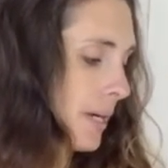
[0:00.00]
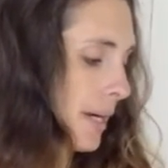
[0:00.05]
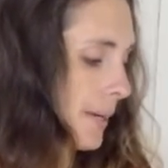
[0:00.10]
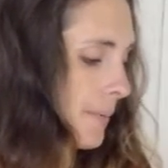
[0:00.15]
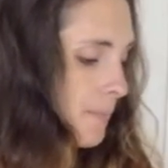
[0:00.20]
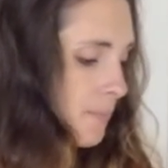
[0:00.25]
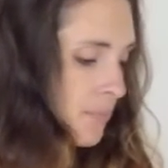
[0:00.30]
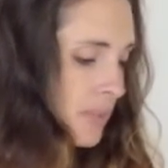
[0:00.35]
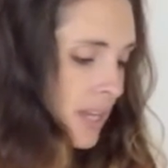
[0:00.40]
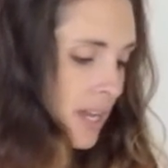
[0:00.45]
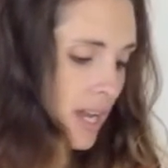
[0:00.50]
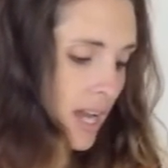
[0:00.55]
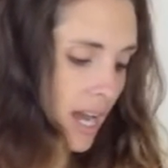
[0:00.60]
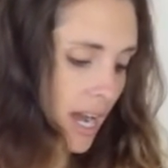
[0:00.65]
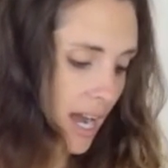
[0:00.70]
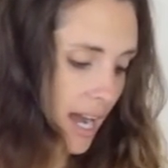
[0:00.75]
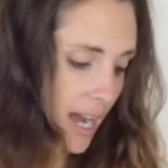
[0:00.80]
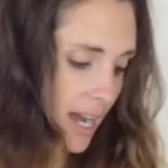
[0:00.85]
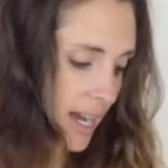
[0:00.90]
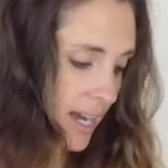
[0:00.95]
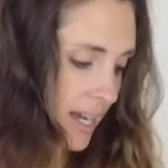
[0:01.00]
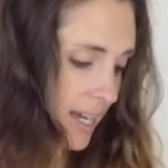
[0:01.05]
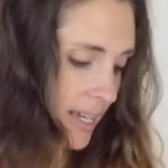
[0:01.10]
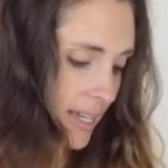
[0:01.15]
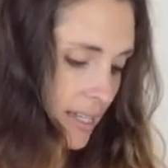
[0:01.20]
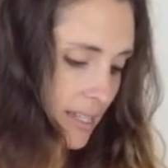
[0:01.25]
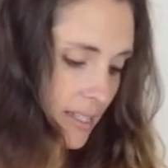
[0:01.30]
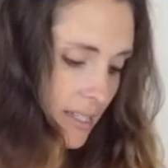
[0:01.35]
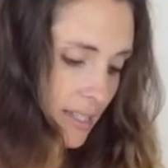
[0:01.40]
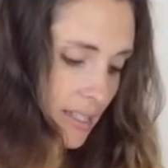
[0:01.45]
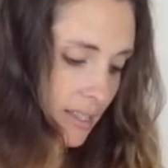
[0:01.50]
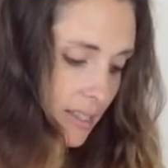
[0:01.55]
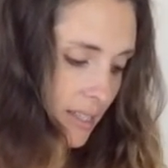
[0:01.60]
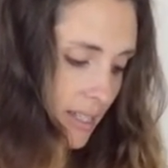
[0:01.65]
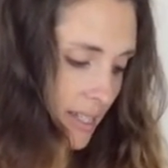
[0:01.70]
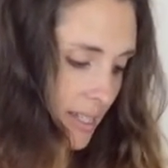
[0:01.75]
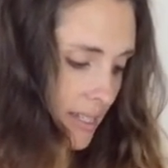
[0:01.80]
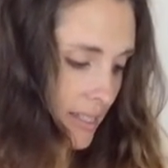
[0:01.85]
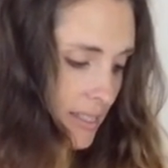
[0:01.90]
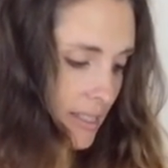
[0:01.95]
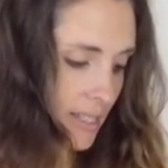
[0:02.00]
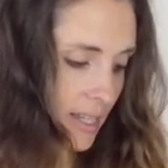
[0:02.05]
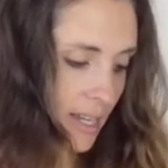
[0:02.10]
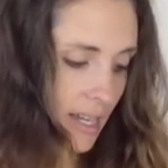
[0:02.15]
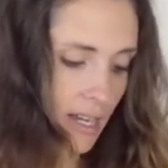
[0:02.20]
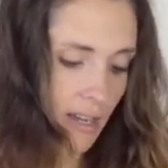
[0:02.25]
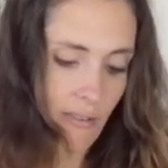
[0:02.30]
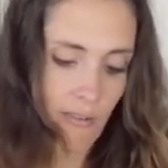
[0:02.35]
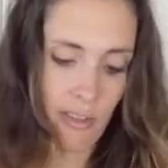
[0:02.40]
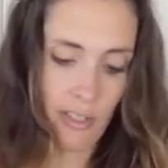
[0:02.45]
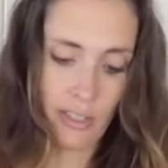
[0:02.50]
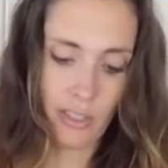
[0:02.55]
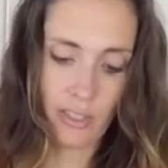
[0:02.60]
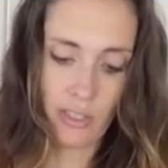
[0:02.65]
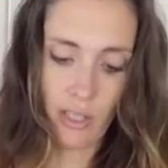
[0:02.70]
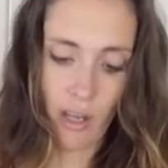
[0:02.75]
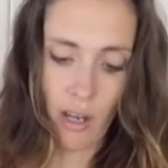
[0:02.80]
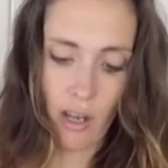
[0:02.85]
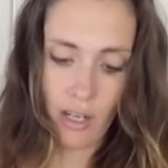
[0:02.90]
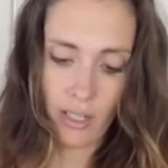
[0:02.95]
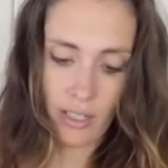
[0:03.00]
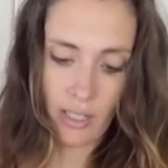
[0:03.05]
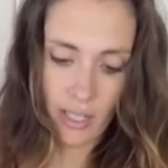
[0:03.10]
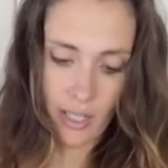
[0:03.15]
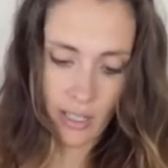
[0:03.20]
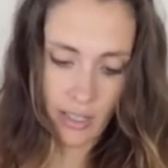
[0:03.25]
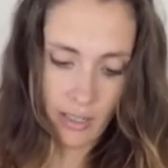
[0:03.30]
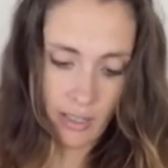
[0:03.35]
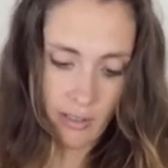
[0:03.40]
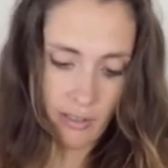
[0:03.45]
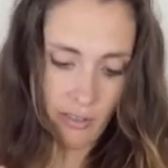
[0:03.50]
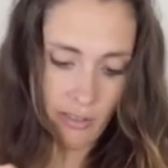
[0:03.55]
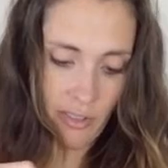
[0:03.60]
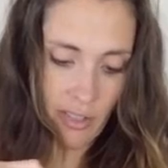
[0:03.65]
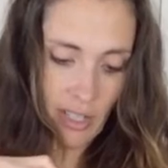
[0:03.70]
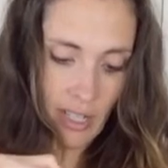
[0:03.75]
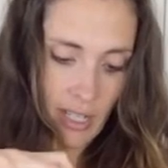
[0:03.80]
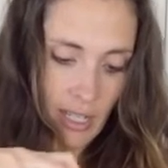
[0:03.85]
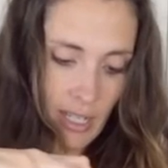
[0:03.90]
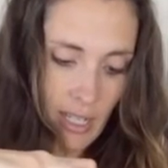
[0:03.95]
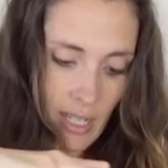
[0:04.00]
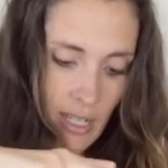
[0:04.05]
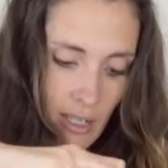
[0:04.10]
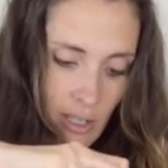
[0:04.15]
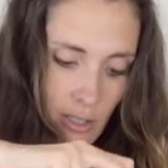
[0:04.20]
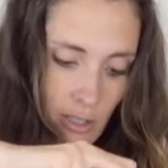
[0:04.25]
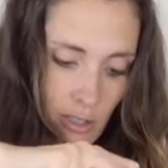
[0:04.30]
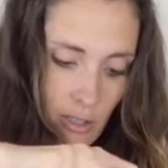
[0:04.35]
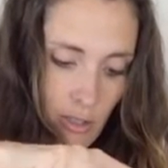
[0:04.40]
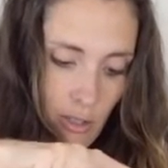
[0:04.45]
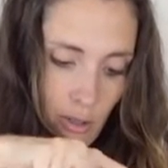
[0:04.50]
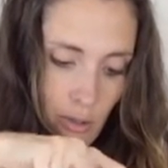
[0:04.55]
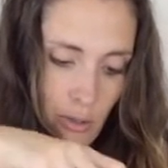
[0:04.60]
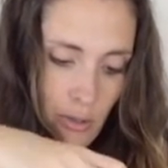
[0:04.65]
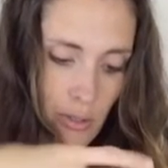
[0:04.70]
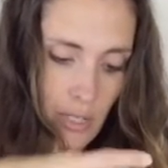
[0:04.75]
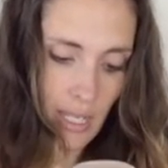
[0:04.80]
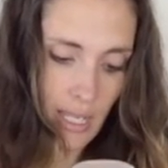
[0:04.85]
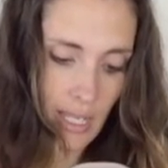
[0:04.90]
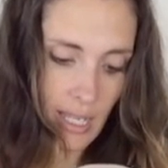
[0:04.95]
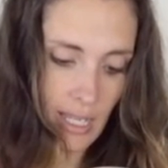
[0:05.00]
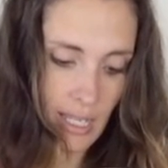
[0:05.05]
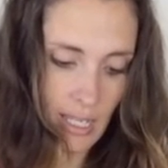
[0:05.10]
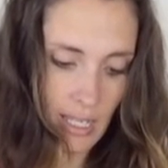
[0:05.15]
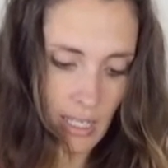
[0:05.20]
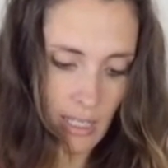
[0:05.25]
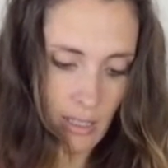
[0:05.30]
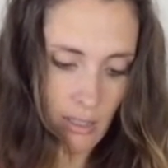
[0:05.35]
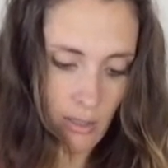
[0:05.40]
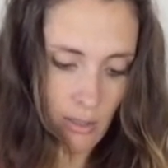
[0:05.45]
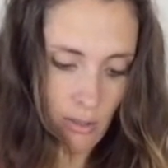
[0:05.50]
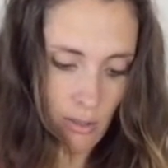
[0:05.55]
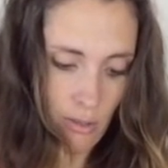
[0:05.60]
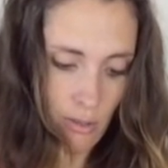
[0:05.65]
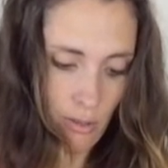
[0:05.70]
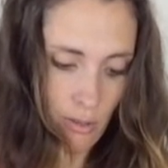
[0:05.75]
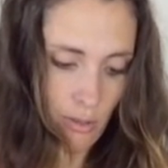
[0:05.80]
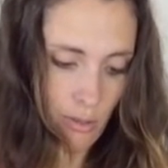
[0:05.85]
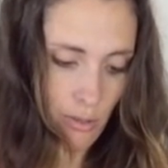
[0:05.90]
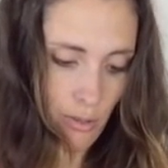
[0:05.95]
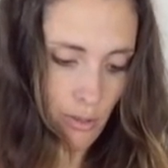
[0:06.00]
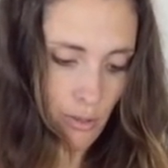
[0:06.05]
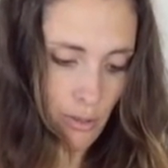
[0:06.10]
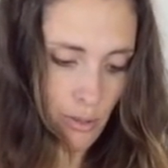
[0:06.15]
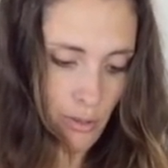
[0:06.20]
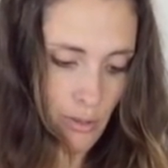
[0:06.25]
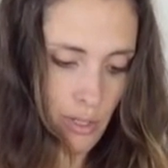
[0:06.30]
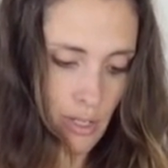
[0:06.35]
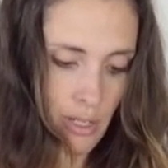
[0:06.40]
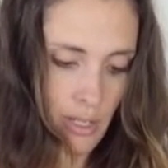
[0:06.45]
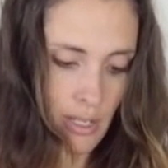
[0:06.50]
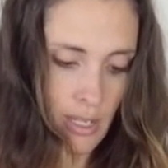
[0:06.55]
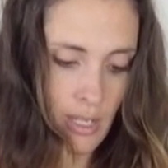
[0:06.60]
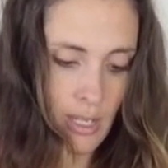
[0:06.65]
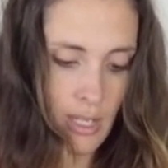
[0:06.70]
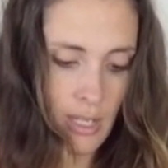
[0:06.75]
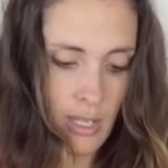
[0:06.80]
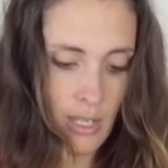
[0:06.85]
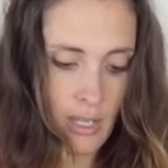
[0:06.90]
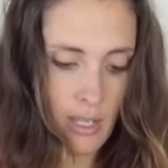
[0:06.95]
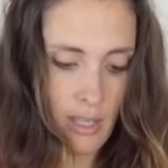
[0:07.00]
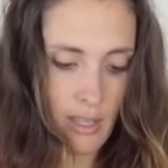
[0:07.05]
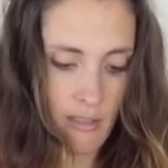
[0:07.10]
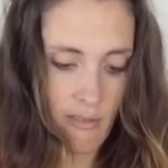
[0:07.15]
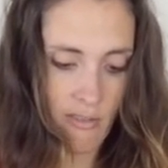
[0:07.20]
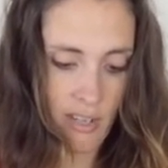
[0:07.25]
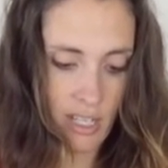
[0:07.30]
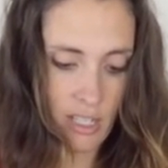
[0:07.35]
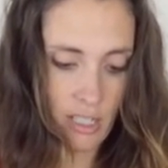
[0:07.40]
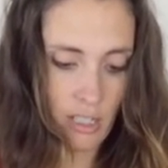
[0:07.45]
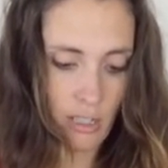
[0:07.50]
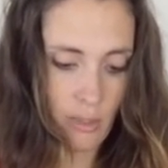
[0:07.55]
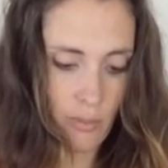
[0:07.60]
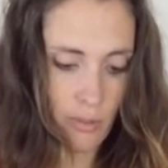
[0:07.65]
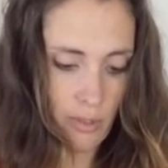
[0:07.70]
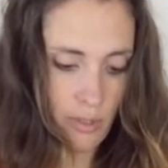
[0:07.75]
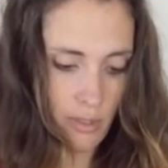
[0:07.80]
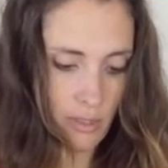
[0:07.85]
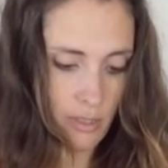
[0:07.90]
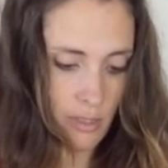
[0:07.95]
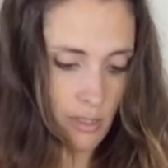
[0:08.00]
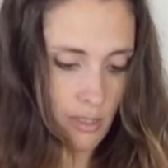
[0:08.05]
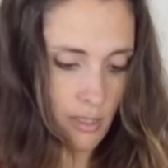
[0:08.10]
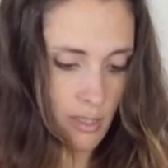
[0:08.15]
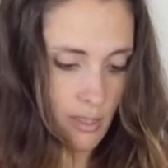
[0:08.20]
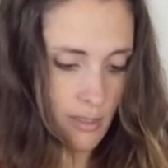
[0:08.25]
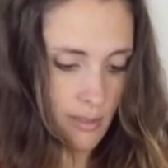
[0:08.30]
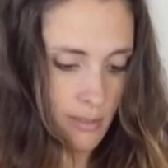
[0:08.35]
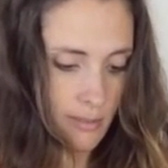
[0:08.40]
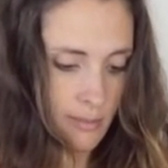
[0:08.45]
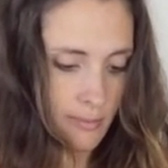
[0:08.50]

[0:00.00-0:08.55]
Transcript: But I like to have the salt kind of soak into the vegetables